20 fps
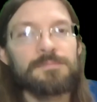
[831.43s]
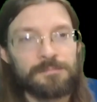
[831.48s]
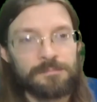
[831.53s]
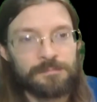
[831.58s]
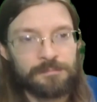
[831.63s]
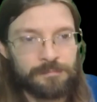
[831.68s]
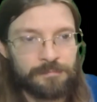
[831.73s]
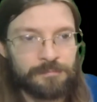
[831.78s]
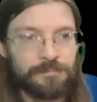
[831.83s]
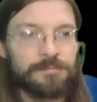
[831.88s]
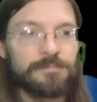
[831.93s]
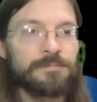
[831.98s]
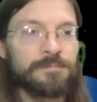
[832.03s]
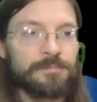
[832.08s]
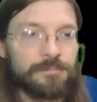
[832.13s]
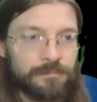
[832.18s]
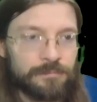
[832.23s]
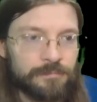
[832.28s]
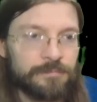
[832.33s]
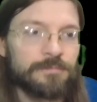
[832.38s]

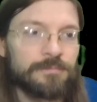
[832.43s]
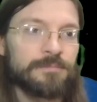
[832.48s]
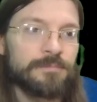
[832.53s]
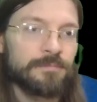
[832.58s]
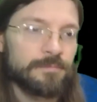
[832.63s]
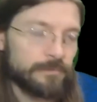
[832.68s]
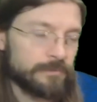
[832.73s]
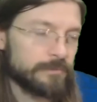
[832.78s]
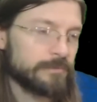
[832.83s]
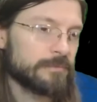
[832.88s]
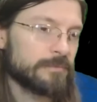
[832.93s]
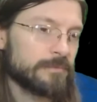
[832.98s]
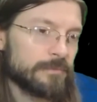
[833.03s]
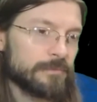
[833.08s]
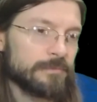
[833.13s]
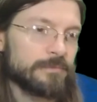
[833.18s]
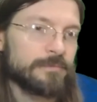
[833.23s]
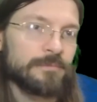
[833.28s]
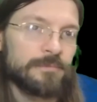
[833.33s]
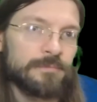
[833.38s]

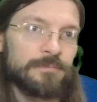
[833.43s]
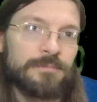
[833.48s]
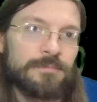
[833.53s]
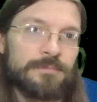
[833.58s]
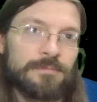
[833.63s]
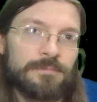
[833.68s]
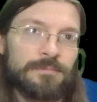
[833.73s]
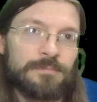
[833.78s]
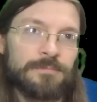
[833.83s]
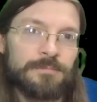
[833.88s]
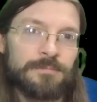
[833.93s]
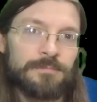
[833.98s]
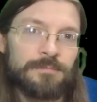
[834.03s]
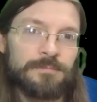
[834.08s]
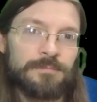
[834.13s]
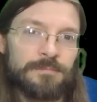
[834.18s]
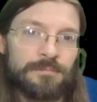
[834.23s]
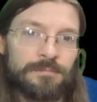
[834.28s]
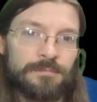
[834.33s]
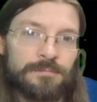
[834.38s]

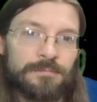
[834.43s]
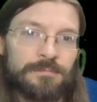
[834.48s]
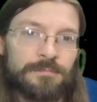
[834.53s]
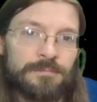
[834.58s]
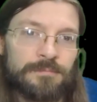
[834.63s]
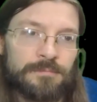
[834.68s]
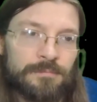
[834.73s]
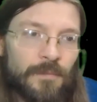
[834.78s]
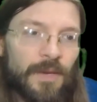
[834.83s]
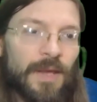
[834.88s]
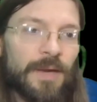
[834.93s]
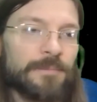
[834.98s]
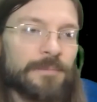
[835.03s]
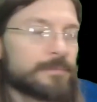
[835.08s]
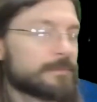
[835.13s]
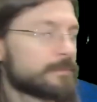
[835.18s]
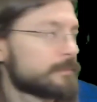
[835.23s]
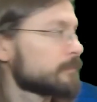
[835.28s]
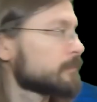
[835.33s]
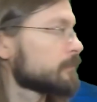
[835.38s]

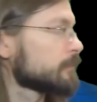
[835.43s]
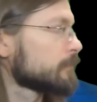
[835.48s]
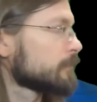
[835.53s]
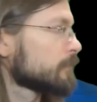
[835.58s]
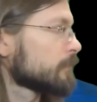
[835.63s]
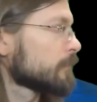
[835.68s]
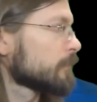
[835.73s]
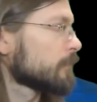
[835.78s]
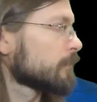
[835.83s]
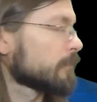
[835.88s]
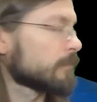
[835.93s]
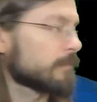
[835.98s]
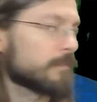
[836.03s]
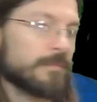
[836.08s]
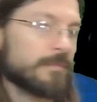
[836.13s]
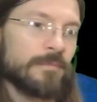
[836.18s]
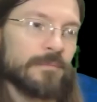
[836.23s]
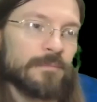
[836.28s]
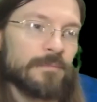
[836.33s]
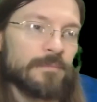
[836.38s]

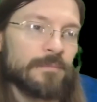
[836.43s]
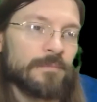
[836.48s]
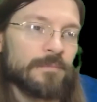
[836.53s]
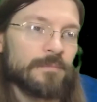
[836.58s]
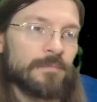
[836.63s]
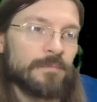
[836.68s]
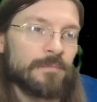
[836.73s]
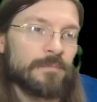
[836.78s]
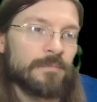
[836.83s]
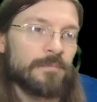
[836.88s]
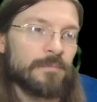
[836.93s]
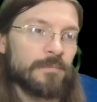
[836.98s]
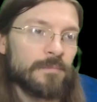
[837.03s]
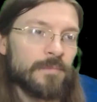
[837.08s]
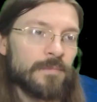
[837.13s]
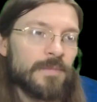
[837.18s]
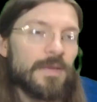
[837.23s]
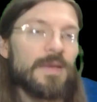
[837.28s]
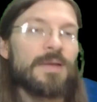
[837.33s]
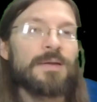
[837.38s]

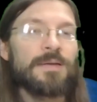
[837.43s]
[no speech]